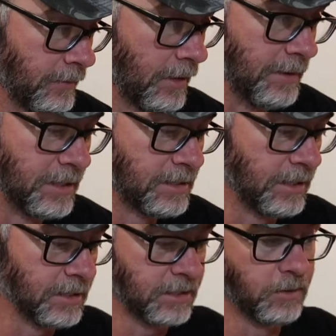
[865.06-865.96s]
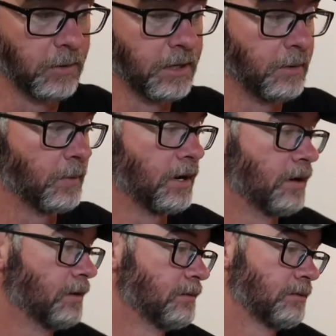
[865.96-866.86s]
mean, this thing isn't going
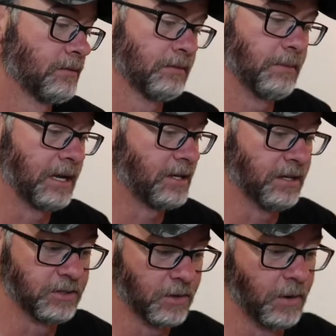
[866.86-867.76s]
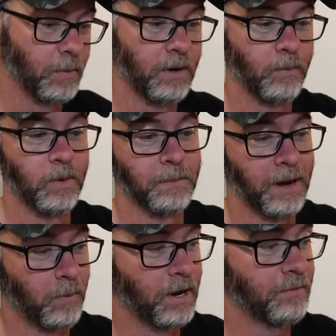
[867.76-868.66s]
anywhere. My kids already want one.
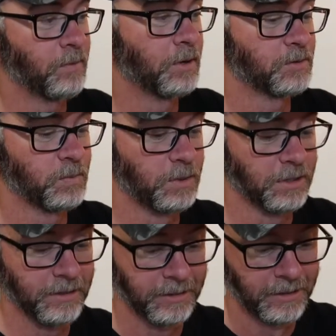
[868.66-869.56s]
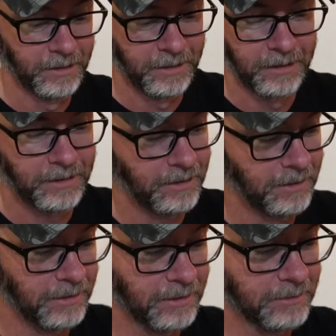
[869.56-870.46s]
My wife wants one.
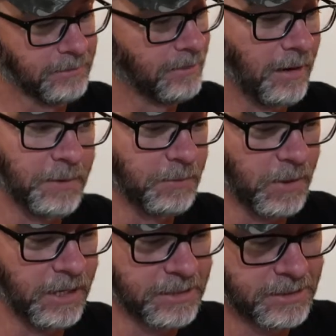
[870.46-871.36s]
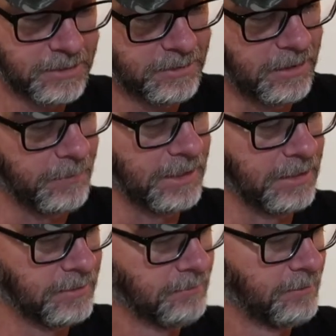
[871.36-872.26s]
I'm impressed. I mean,